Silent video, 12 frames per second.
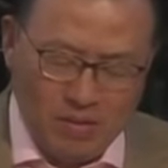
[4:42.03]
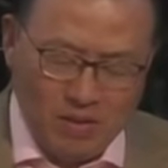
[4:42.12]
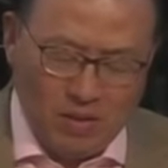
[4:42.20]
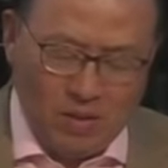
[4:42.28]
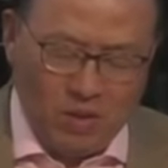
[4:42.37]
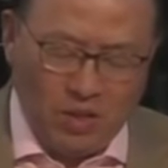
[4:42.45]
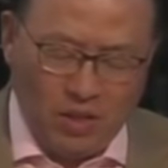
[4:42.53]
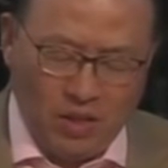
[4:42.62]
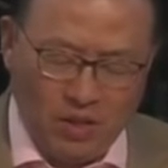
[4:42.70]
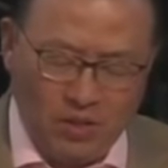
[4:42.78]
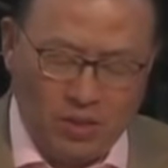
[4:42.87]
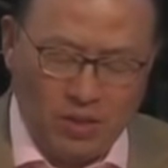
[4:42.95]
all kidding
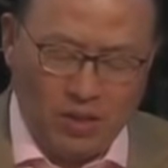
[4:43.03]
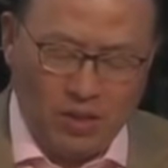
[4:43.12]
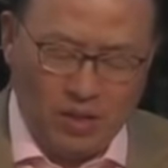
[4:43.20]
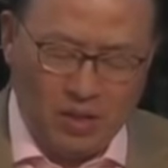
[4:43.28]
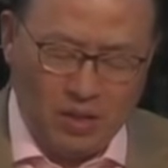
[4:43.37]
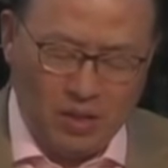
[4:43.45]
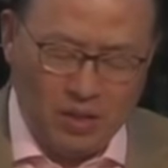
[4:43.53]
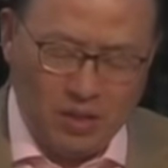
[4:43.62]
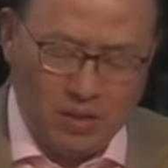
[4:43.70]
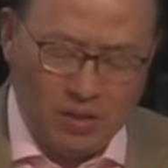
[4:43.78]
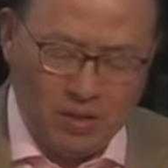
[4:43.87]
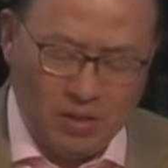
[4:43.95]
aside,
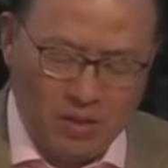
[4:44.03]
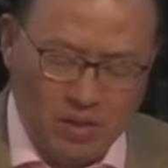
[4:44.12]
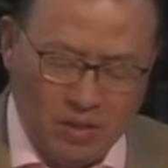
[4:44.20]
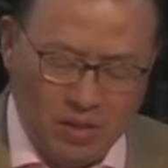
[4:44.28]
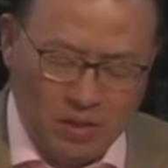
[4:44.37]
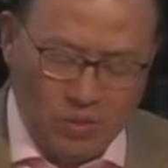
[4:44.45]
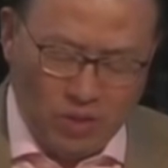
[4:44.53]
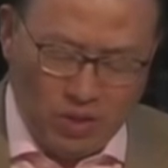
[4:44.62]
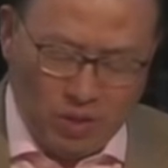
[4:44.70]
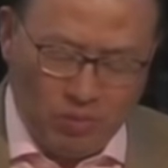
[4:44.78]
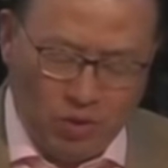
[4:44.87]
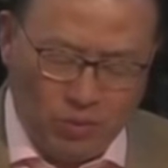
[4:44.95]
we
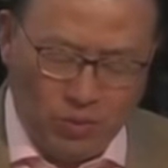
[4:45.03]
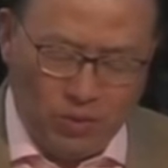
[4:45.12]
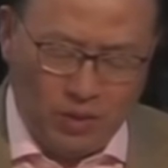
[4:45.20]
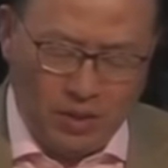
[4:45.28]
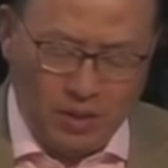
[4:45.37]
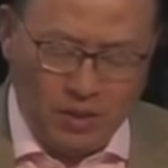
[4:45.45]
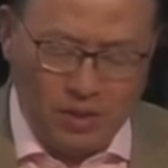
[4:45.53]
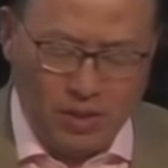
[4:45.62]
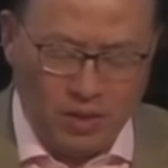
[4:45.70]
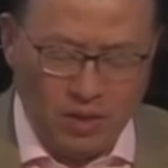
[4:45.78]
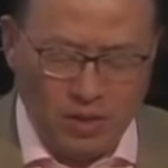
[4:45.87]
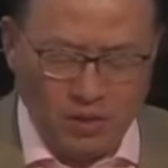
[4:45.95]
come to realize that
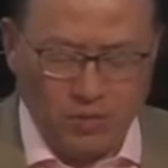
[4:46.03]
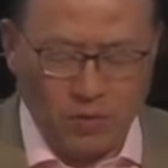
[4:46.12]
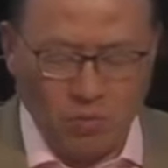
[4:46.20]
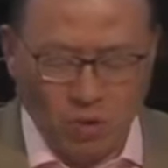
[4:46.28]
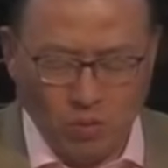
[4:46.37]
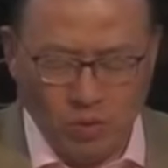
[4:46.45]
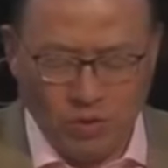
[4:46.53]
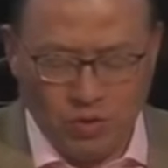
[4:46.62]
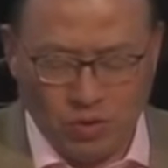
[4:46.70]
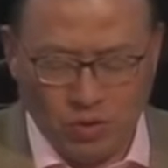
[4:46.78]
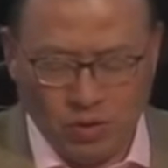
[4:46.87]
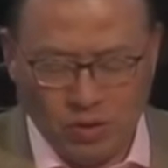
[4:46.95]
in different
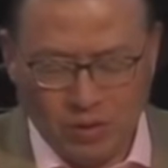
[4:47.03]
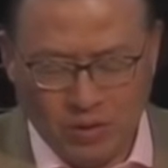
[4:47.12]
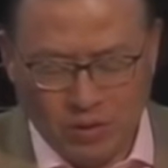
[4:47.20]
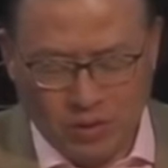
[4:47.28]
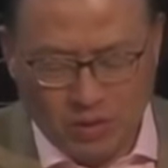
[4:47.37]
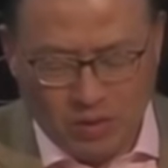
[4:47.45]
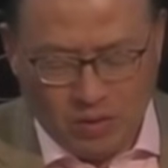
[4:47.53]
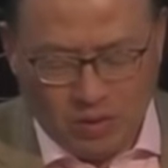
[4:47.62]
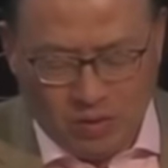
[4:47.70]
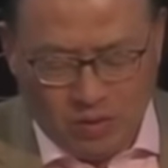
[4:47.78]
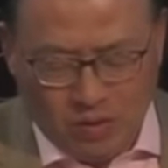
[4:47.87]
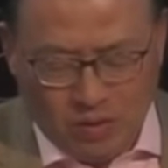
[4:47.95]
moments,
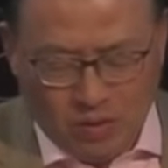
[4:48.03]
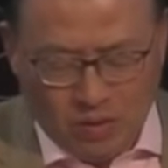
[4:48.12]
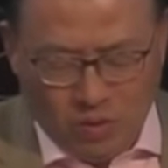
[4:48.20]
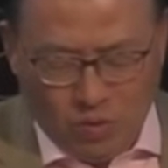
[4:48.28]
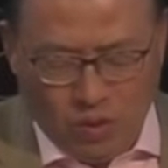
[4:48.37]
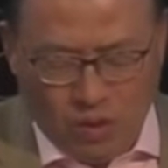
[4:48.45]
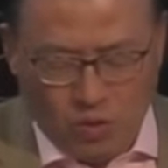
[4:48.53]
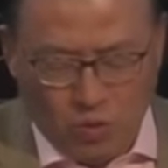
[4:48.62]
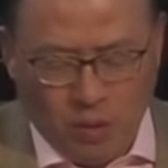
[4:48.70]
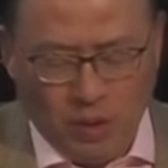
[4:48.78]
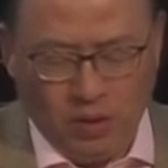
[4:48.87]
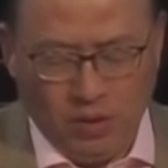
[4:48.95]
we are
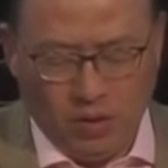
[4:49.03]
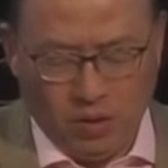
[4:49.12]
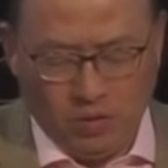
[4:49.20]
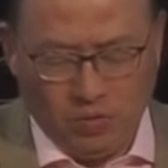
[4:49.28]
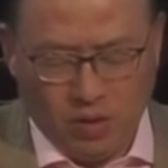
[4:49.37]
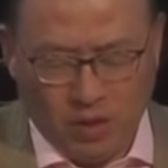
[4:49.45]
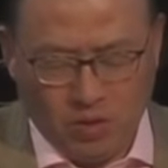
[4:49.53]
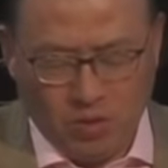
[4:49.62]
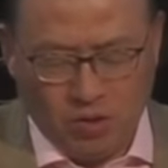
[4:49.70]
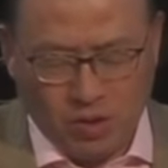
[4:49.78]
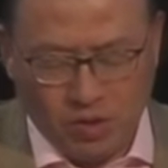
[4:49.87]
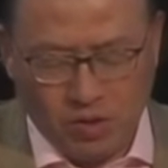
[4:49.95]
reminded of how
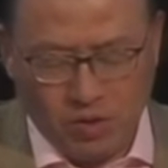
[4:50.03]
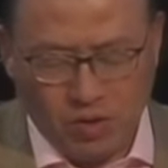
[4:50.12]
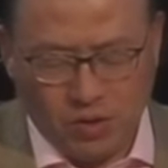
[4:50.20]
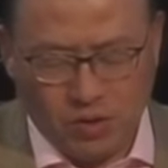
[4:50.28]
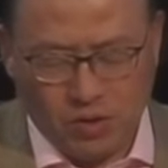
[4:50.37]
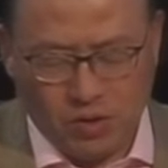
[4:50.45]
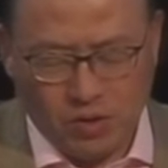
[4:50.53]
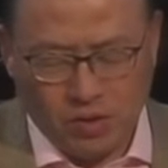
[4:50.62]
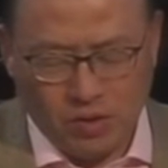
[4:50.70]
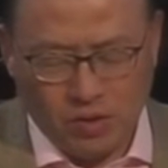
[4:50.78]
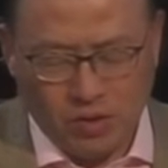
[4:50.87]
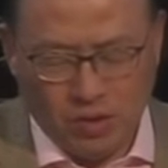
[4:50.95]
senseless
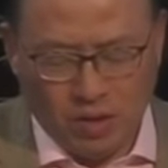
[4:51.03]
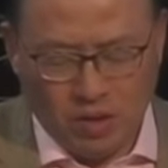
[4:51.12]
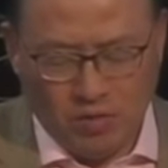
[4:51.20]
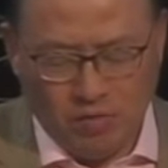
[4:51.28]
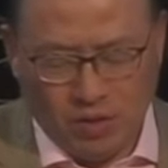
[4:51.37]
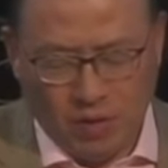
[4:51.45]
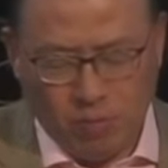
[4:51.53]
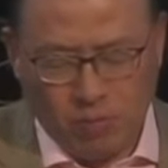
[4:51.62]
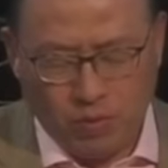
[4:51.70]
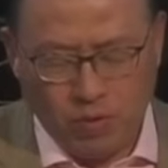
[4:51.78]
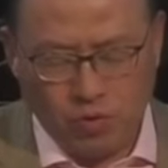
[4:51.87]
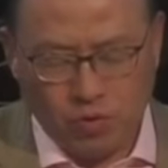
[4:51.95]
and
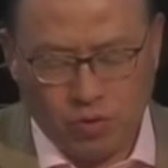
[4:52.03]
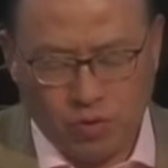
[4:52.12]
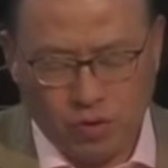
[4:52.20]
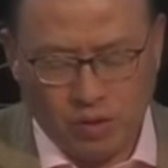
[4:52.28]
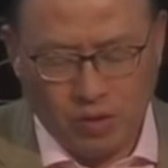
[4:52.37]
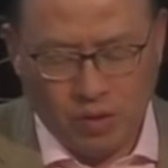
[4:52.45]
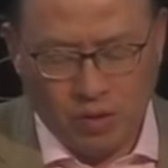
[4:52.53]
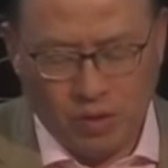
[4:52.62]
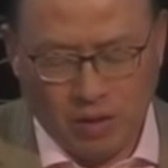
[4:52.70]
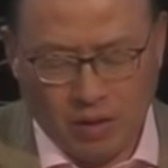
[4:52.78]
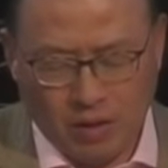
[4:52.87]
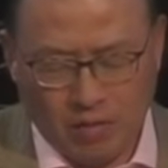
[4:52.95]
vaporous
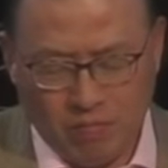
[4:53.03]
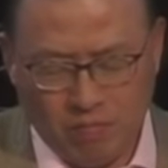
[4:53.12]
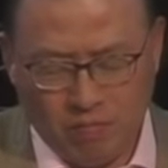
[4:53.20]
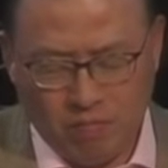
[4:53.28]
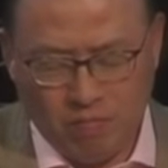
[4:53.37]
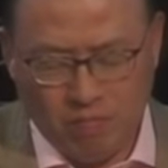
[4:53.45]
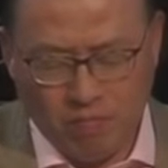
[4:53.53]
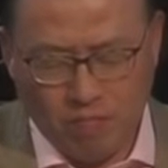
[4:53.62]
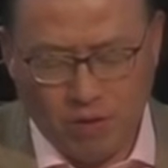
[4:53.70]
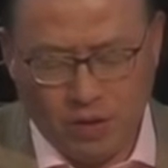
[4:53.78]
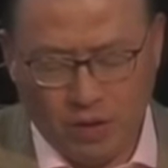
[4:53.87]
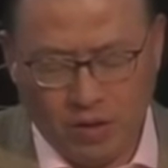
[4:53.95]
and
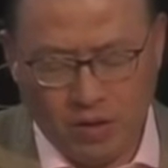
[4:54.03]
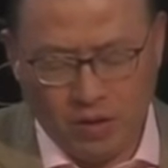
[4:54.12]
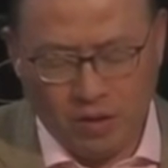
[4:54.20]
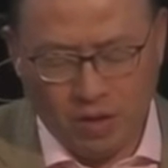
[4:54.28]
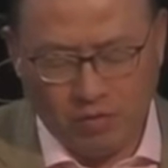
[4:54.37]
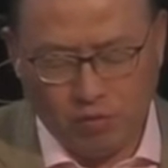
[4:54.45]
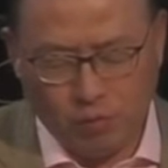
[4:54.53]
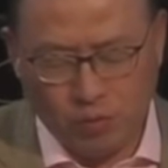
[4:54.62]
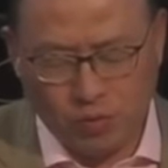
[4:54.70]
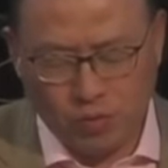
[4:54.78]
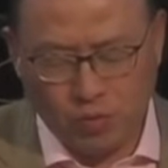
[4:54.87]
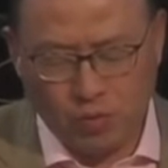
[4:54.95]
vain our life's
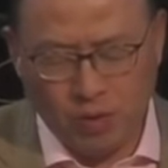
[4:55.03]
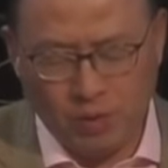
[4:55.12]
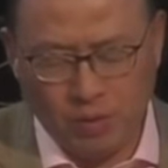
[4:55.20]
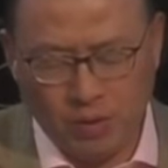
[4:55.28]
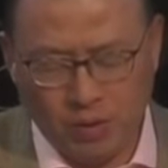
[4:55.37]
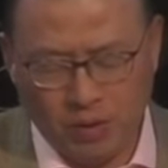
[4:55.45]
pursuit may be